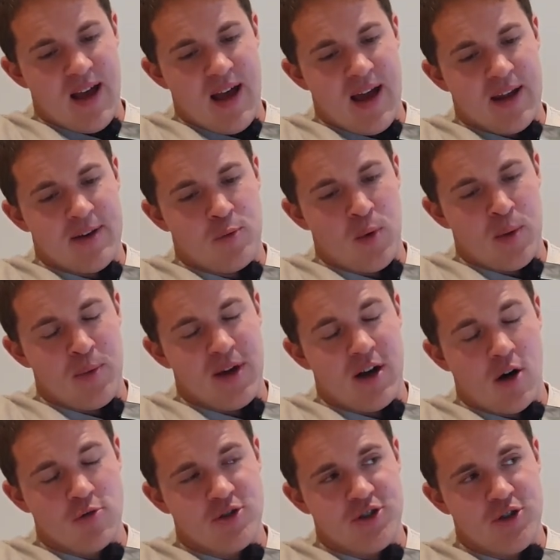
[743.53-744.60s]
And when we
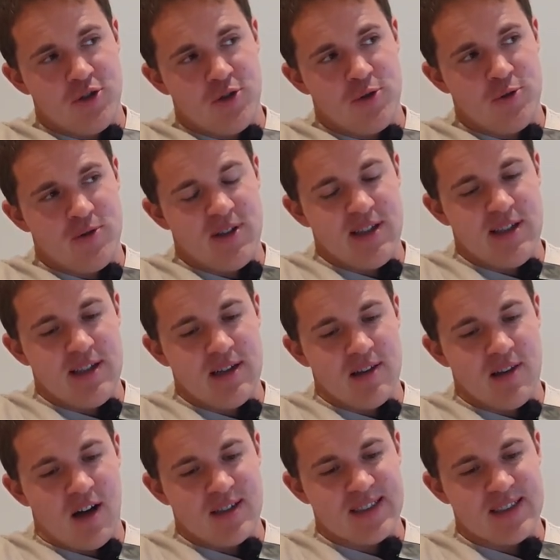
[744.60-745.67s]
go to the
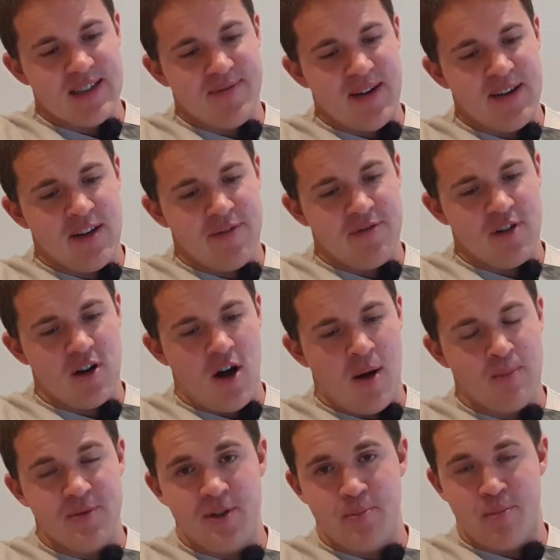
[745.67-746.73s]
last event of the
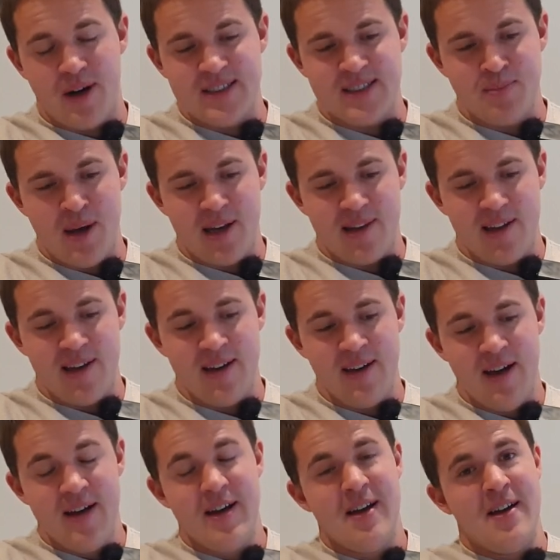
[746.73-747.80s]
comp, the press medley,
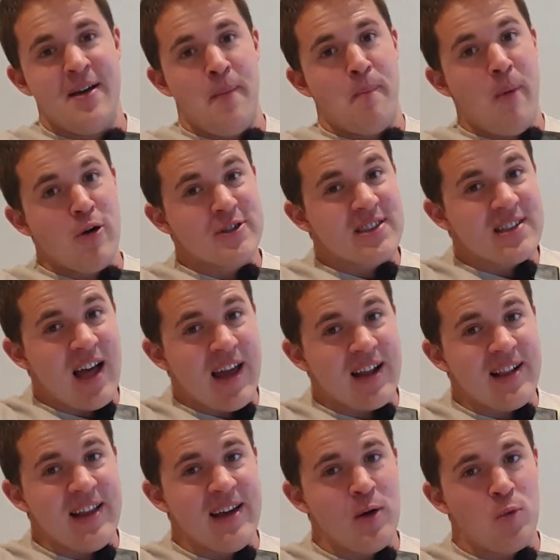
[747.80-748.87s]
most
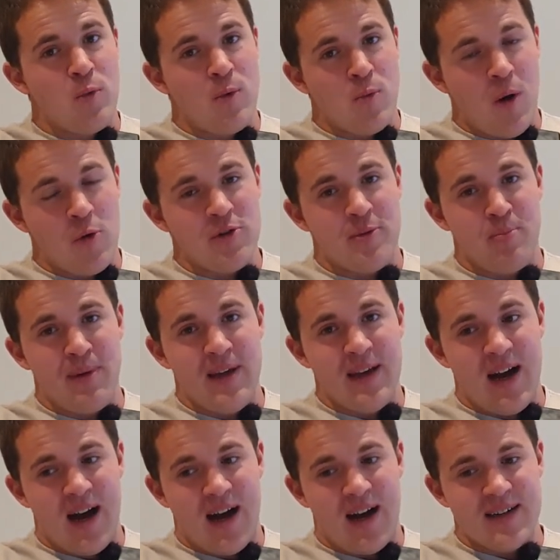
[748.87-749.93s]
likely won't be
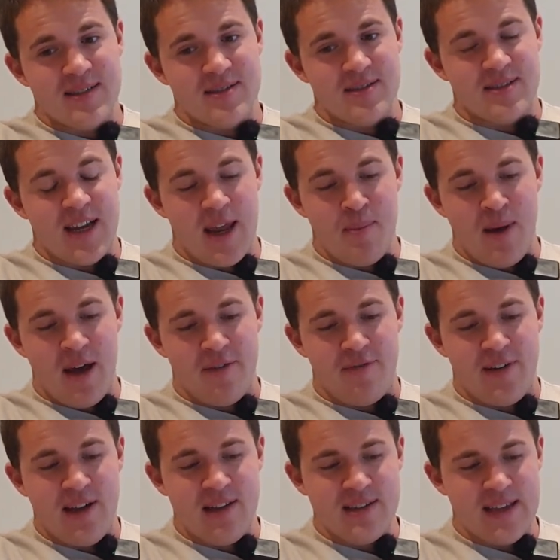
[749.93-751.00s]
a 10-man
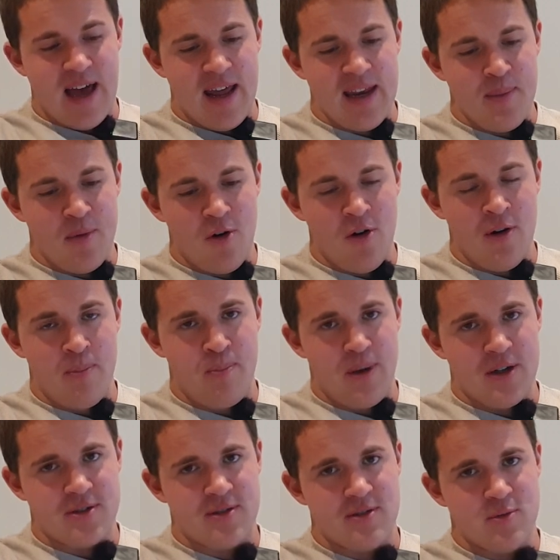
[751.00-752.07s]
field anymore,
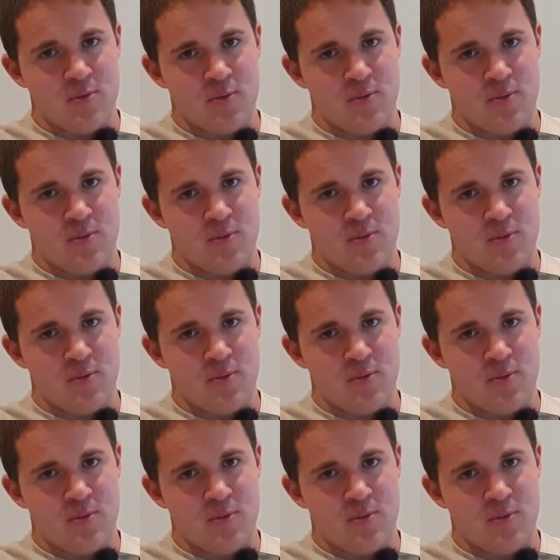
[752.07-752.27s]
but